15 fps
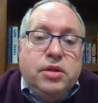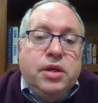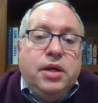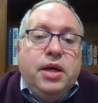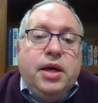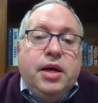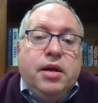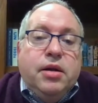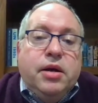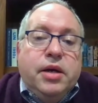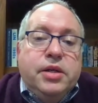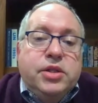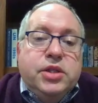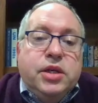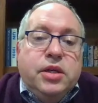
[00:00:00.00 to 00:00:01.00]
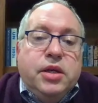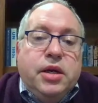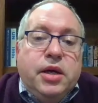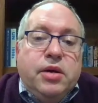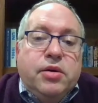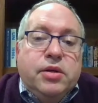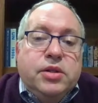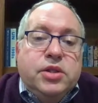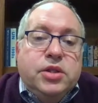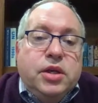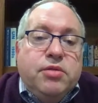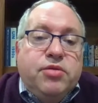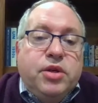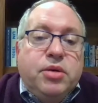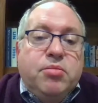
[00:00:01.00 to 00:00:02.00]
that analyze inherent
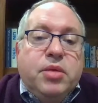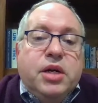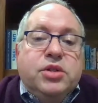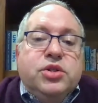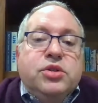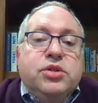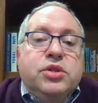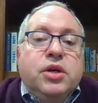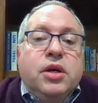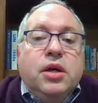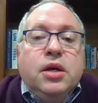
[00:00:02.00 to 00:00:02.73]
safety measures.